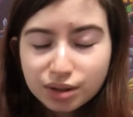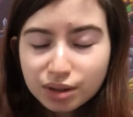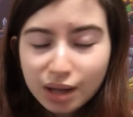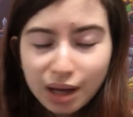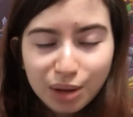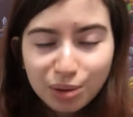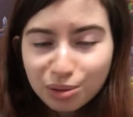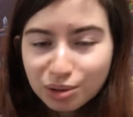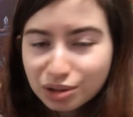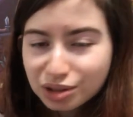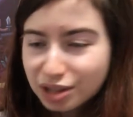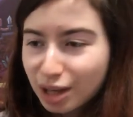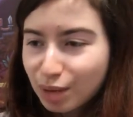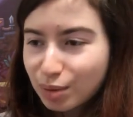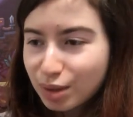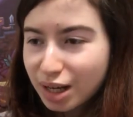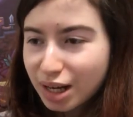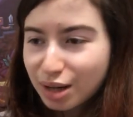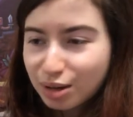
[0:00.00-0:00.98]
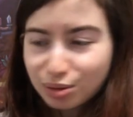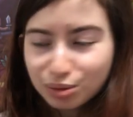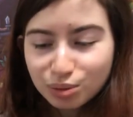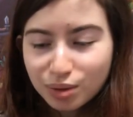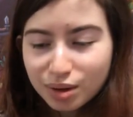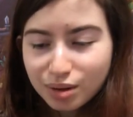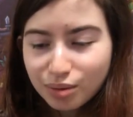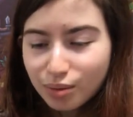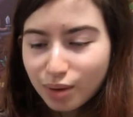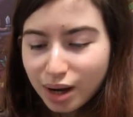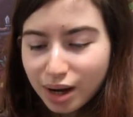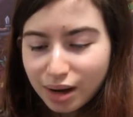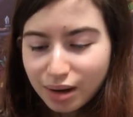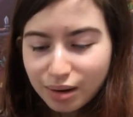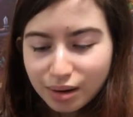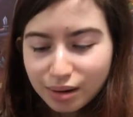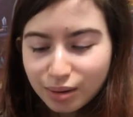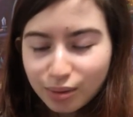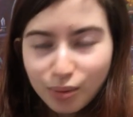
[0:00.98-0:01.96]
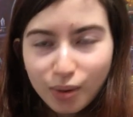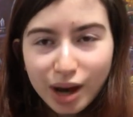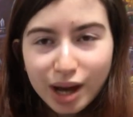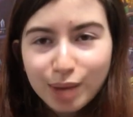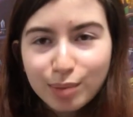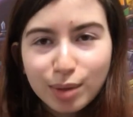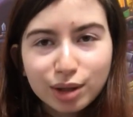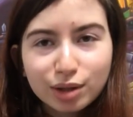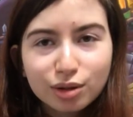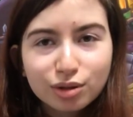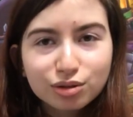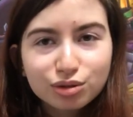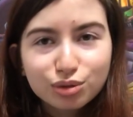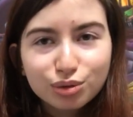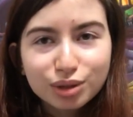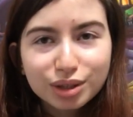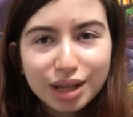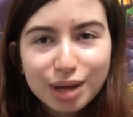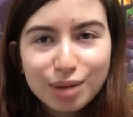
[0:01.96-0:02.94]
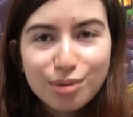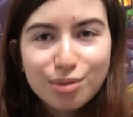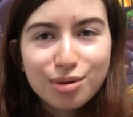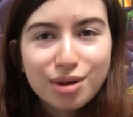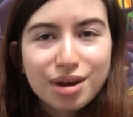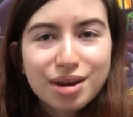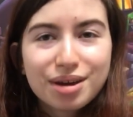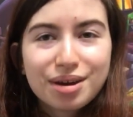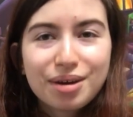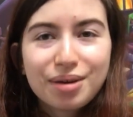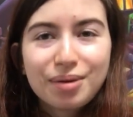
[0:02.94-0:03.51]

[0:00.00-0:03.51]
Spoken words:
nothing's coming out. Why am I not doing anything?